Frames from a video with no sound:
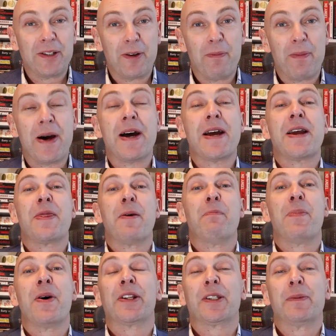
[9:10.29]
So buy at the
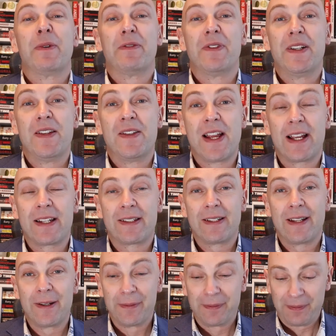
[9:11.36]
bottom of a
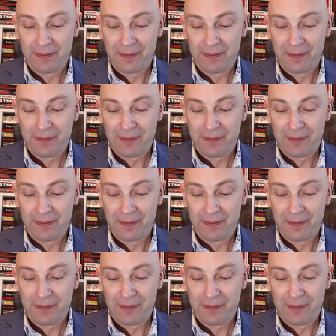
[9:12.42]
disaster.